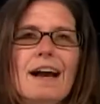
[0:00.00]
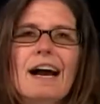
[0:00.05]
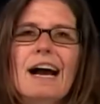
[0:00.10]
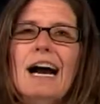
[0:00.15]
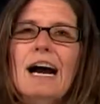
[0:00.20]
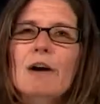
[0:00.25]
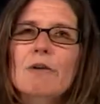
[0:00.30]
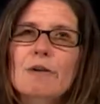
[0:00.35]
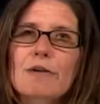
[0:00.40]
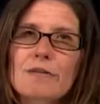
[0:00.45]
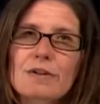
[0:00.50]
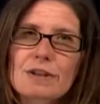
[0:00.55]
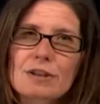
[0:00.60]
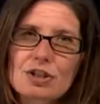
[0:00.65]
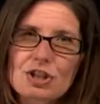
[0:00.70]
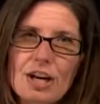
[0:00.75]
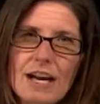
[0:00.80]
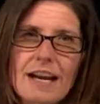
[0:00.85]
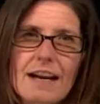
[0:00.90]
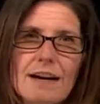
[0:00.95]
However, the
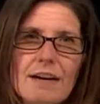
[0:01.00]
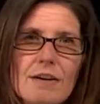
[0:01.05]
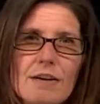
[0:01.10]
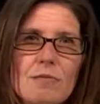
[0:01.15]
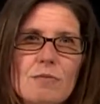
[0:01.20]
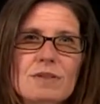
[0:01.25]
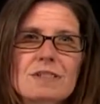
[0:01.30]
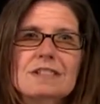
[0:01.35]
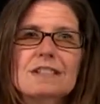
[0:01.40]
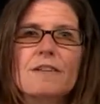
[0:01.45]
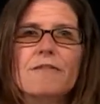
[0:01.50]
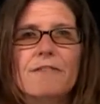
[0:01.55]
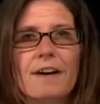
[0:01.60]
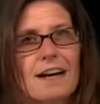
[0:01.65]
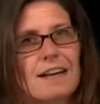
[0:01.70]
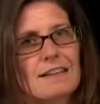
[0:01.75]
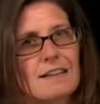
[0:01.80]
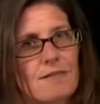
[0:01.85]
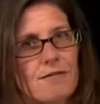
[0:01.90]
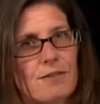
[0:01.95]
channel was
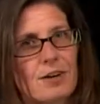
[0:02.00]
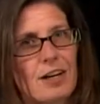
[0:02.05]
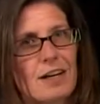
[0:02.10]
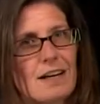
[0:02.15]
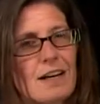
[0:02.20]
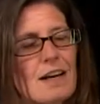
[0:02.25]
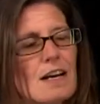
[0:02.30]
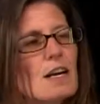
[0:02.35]
defined different.